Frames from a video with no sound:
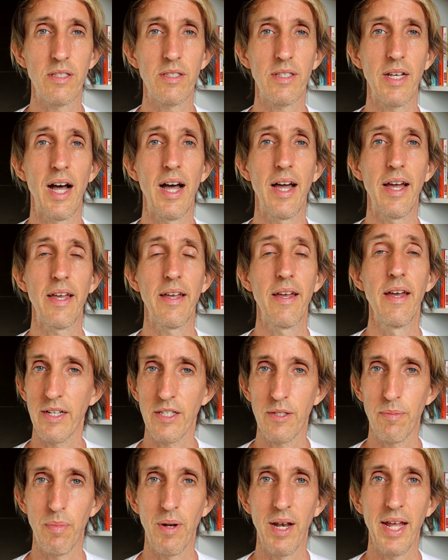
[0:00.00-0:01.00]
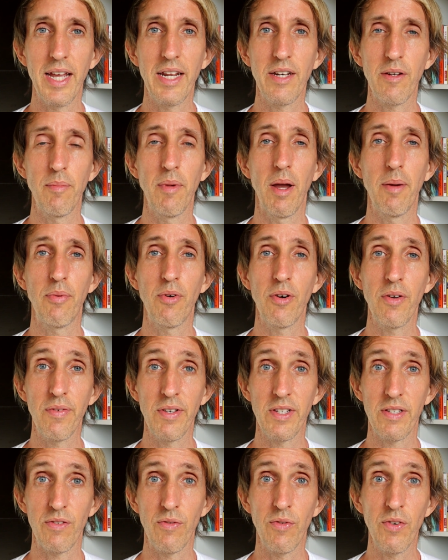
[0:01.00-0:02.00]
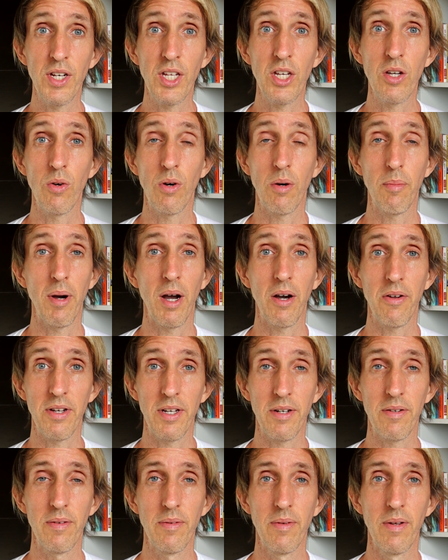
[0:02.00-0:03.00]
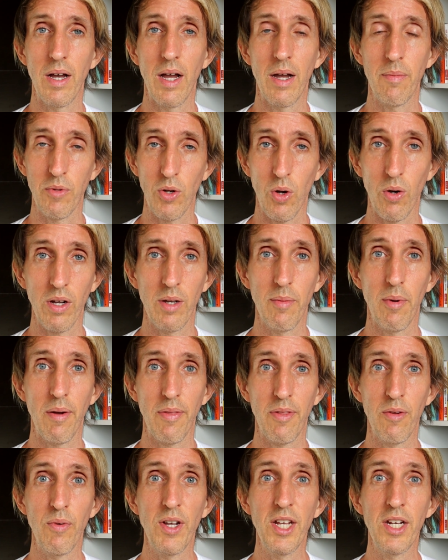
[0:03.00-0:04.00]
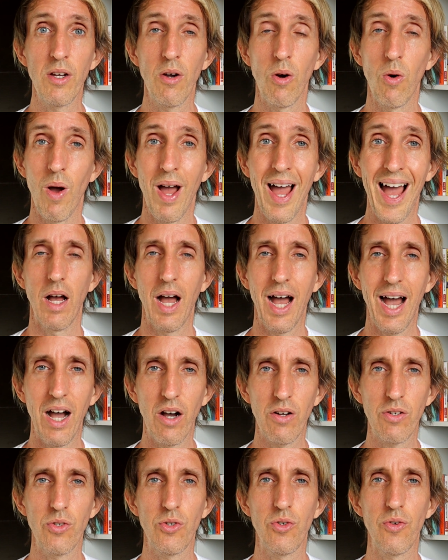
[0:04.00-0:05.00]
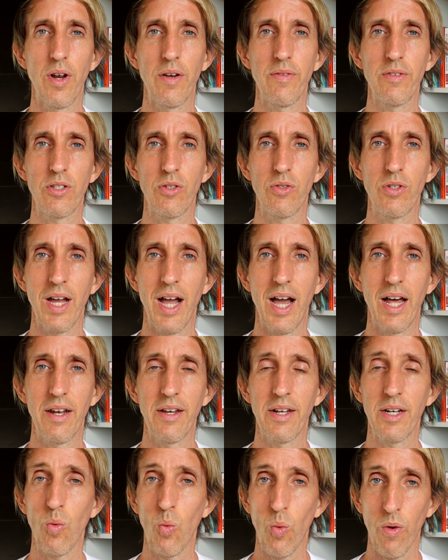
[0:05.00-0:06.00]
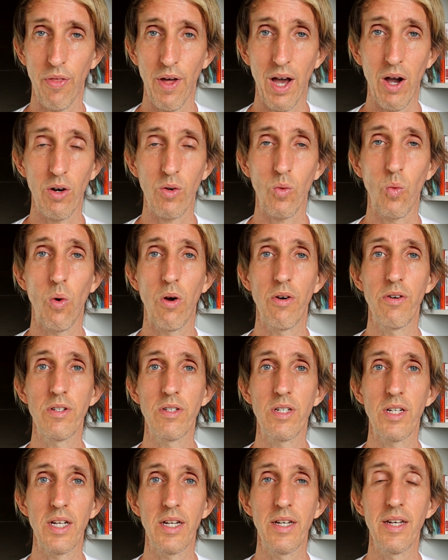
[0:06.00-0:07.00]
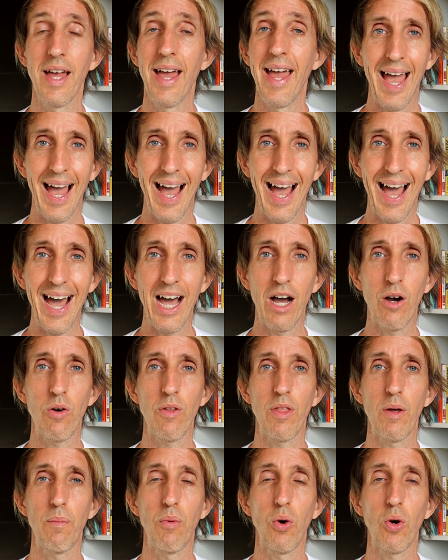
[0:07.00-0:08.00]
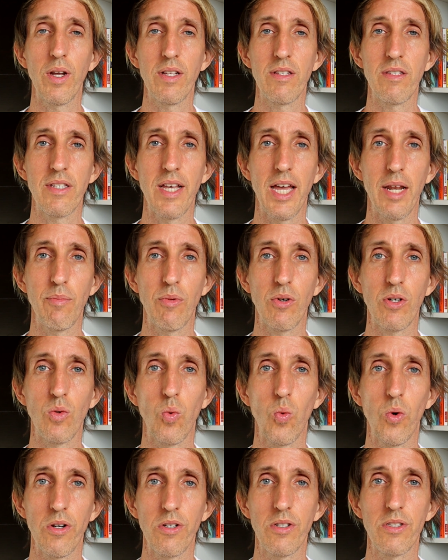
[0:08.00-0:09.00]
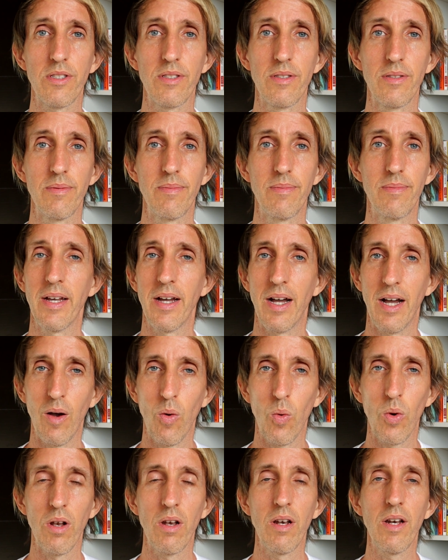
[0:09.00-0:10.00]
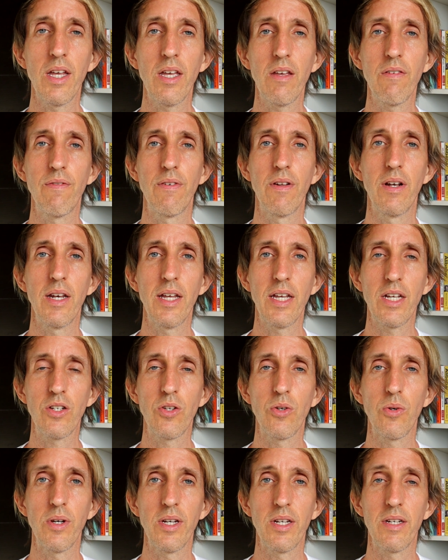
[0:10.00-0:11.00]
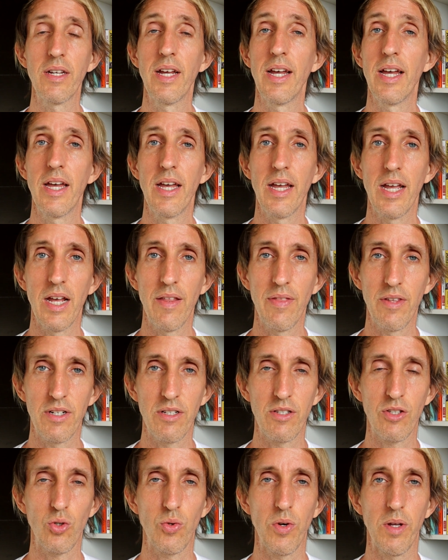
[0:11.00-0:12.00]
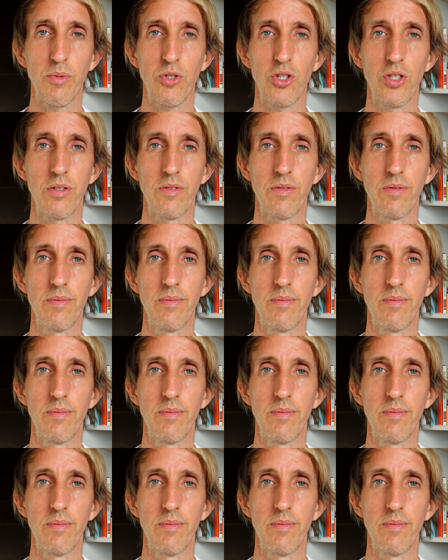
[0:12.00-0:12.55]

as I explained in my previous video about it. I'm talking about the video How to Travel to Thailand Without Quarantine, How the Phuket Sandbox Works. I will leave a link to it in the description.